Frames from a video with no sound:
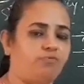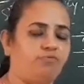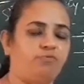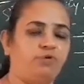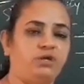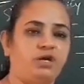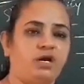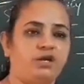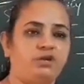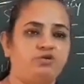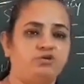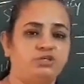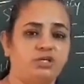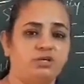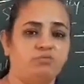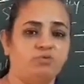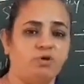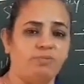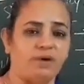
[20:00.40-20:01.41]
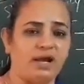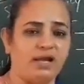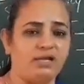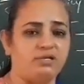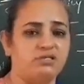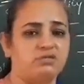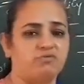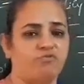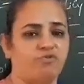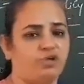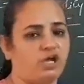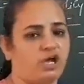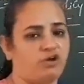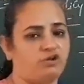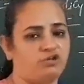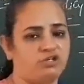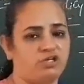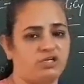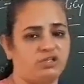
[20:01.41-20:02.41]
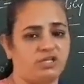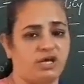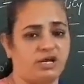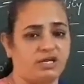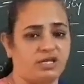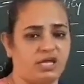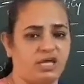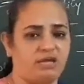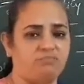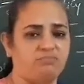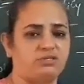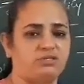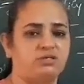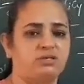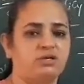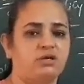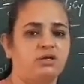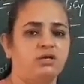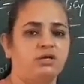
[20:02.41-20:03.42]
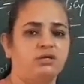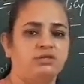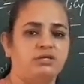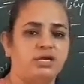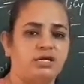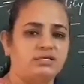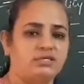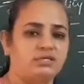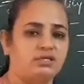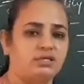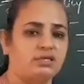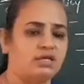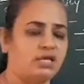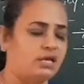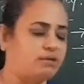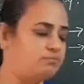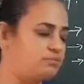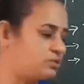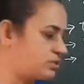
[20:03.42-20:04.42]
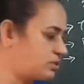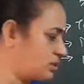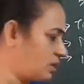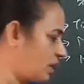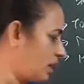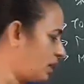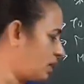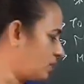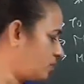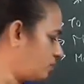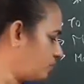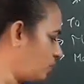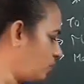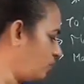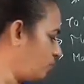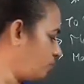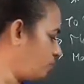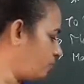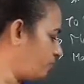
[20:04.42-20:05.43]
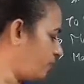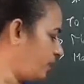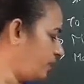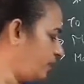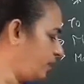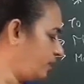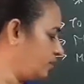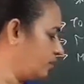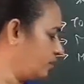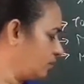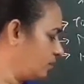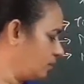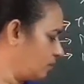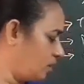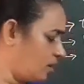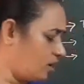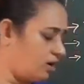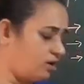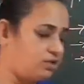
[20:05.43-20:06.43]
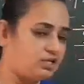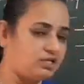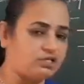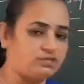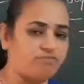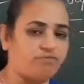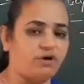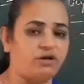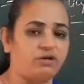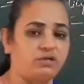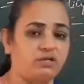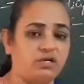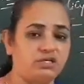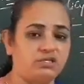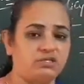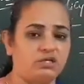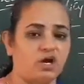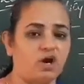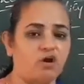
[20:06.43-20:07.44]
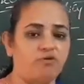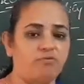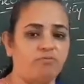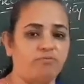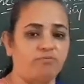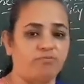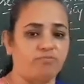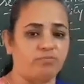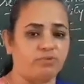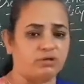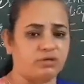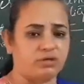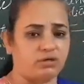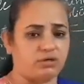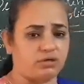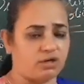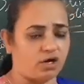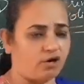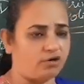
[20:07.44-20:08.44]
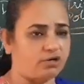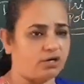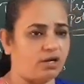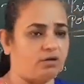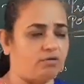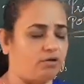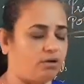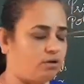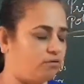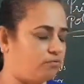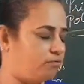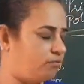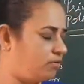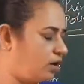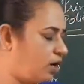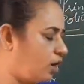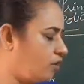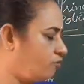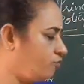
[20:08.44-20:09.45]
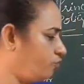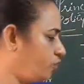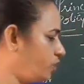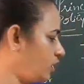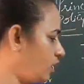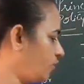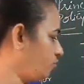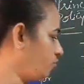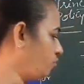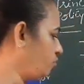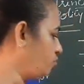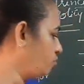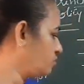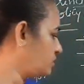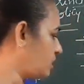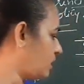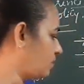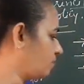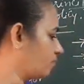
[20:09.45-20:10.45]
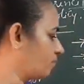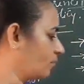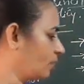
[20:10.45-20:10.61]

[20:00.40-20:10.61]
we are using mobiles, we are using their games. Yes, games they are being provided. All this for this, how we have to use them,